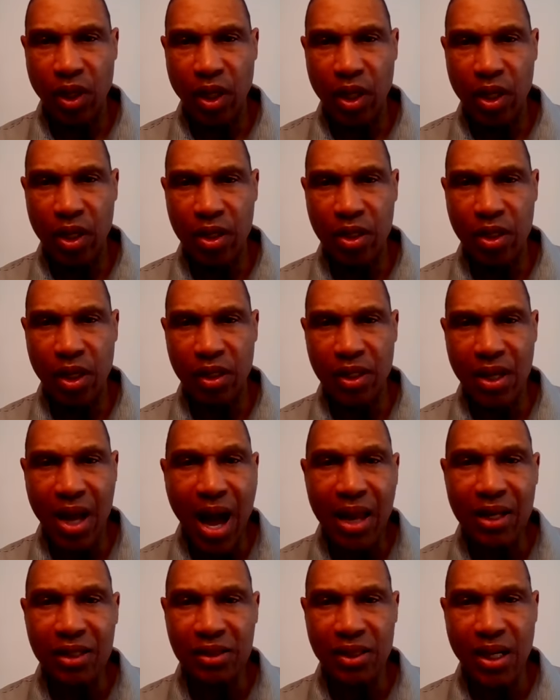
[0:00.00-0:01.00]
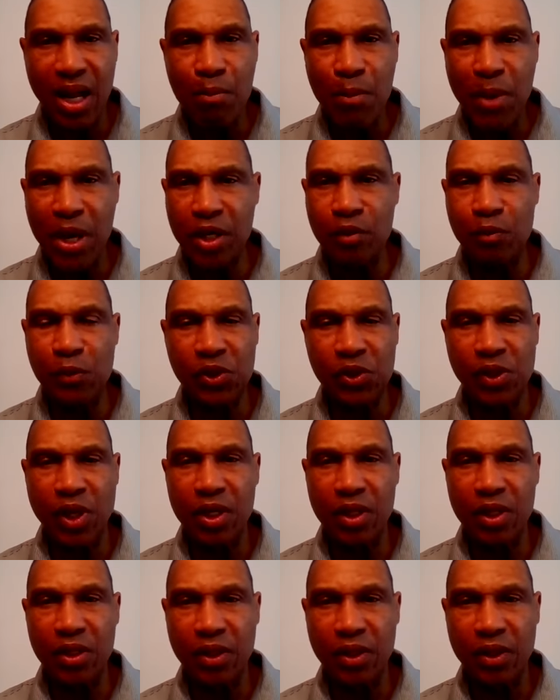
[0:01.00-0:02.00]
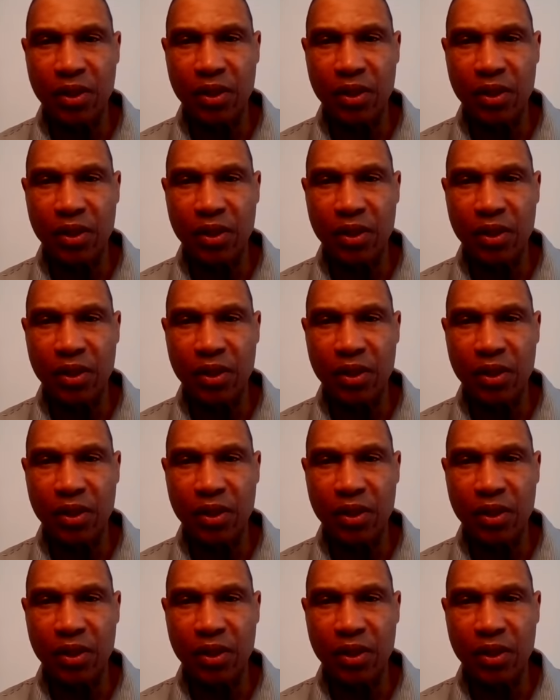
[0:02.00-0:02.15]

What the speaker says: and he acknowledged that I made a mistake.